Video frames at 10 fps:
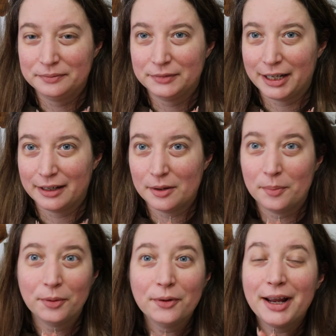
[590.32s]
like a
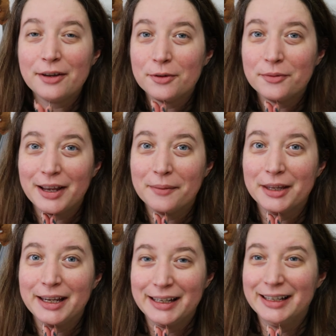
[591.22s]
break from
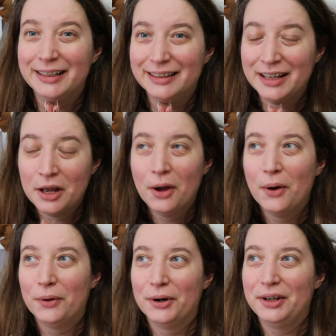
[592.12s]
family,
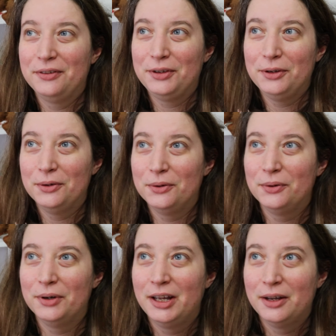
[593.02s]
or if you